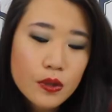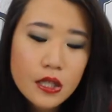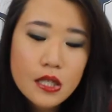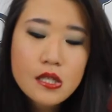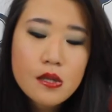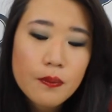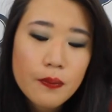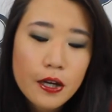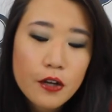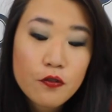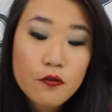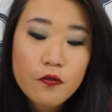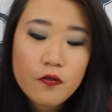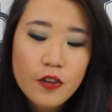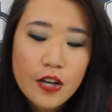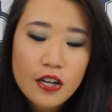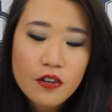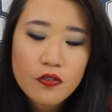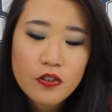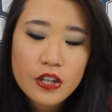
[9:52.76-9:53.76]
one isn't my
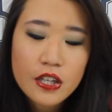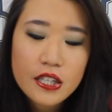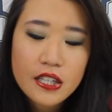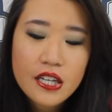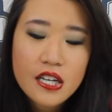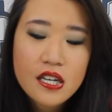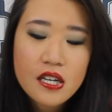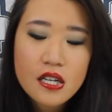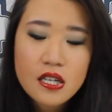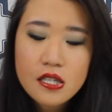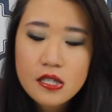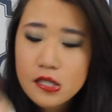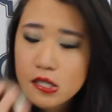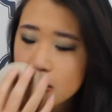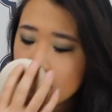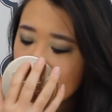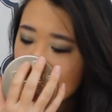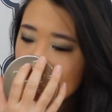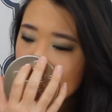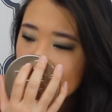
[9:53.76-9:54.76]
favorite
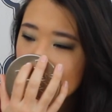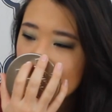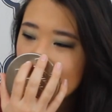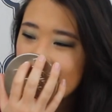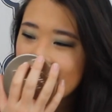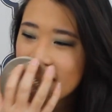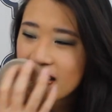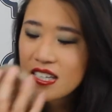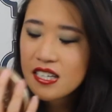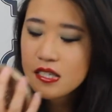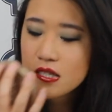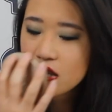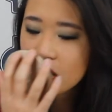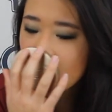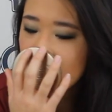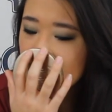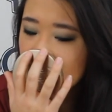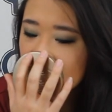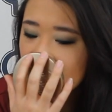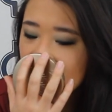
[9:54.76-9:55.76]
because it is
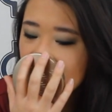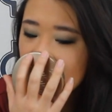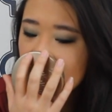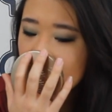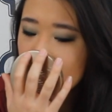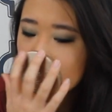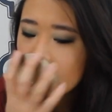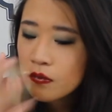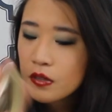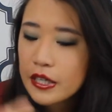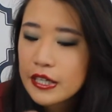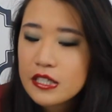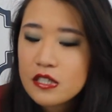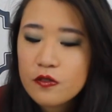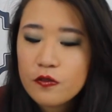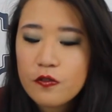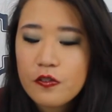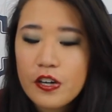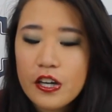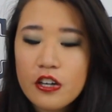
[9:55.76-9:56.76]
definitely,
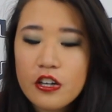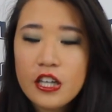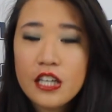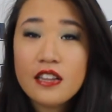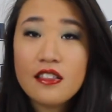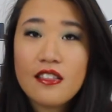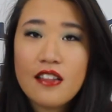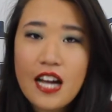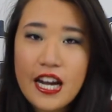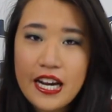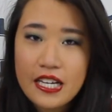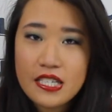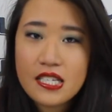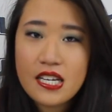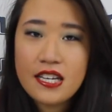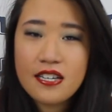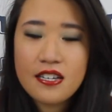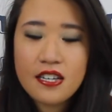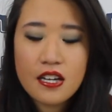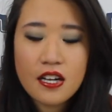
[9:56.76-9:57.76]
it's very
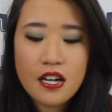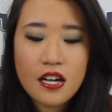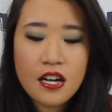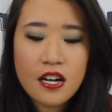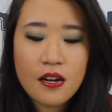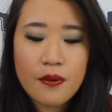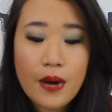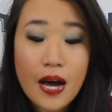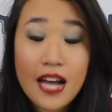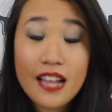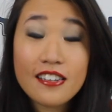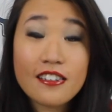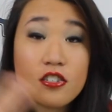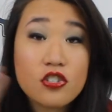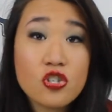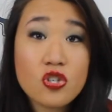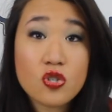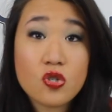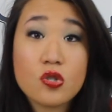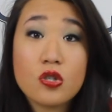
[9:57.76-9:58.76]
light. I like a
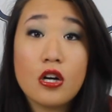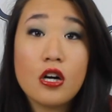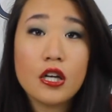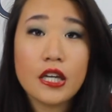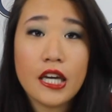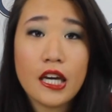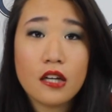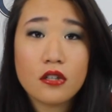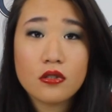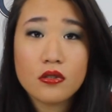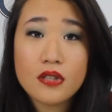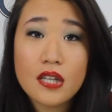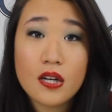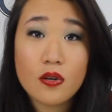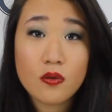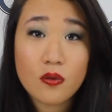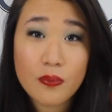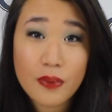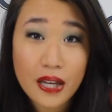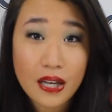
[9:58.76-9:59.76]
strong candle
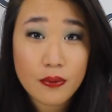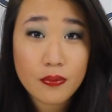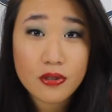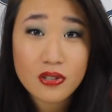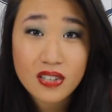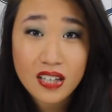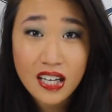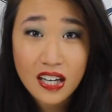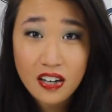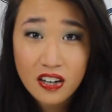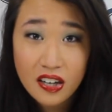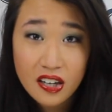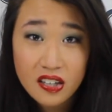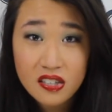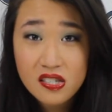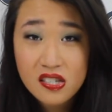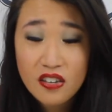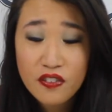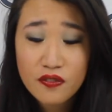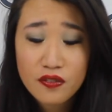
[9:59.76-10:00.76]
that will be able to carry
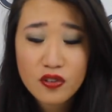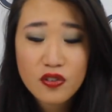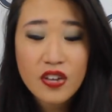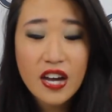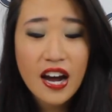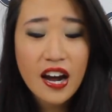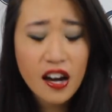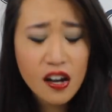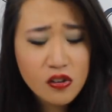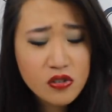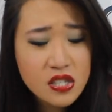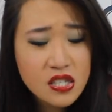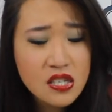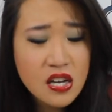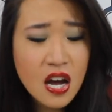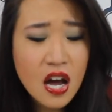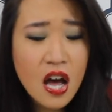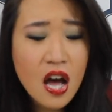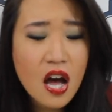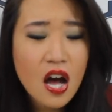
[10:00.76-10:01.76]
itself through the house.
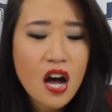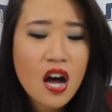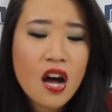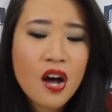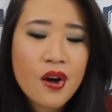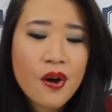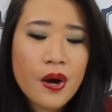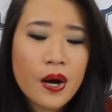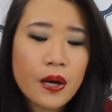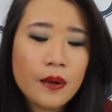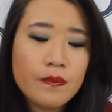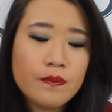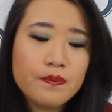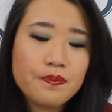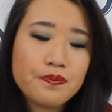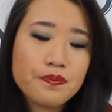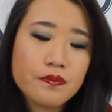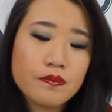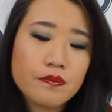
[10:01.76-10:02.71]
But